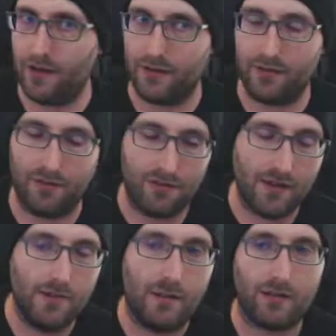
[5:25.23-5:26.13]
The
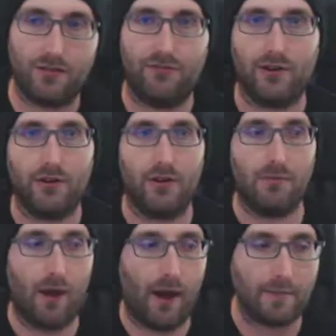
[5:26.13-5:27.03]
thing about the Funko
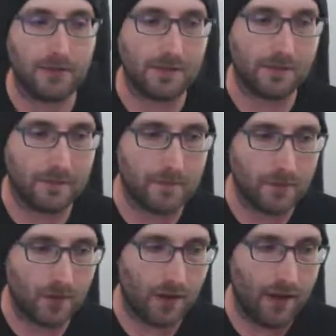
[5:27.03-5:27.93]
Pops
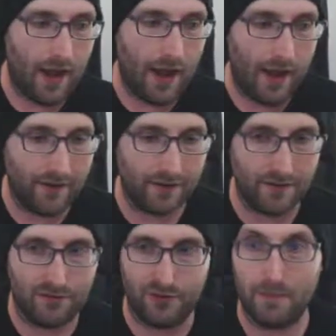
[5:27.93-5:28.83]
and
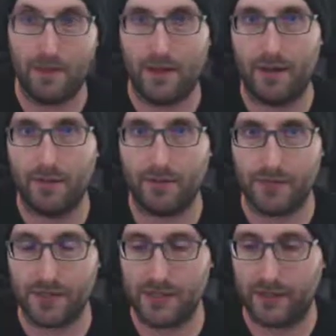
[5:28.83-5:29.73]
the flipping them and the
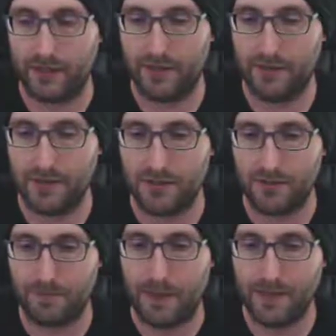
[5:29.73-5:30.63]
reselling them is that
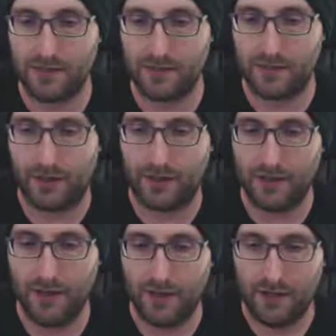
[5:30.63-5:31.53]
there's
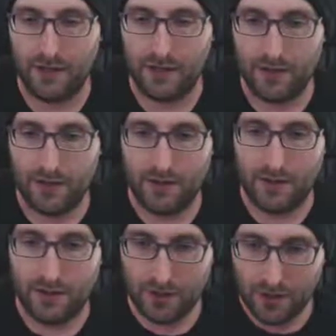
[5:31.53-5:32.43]
basically
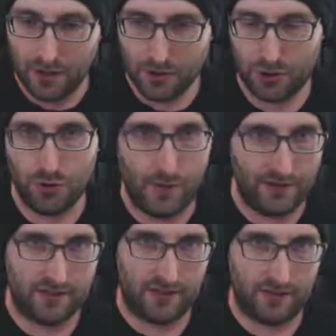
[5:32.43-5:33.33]
two
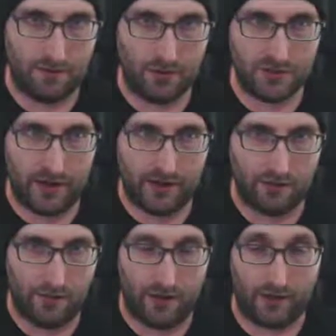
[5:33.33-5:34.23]
ways to get the most out of
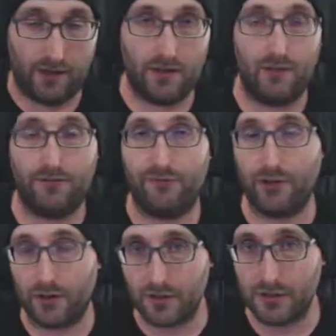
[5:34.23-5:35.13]
your money. The
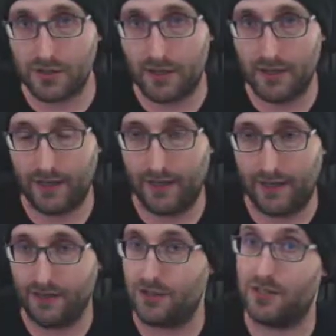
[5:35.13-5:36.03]
first
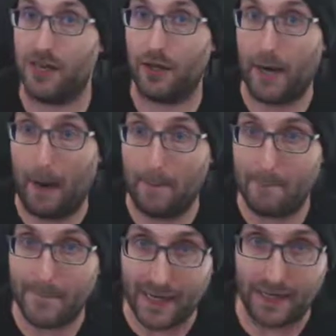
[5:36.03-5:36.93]
is to sell it
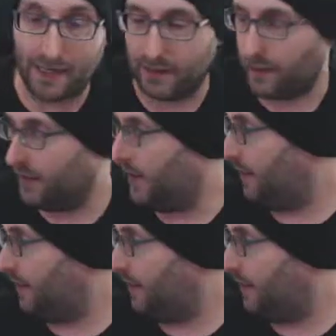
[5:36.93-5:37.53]
immediately. Now,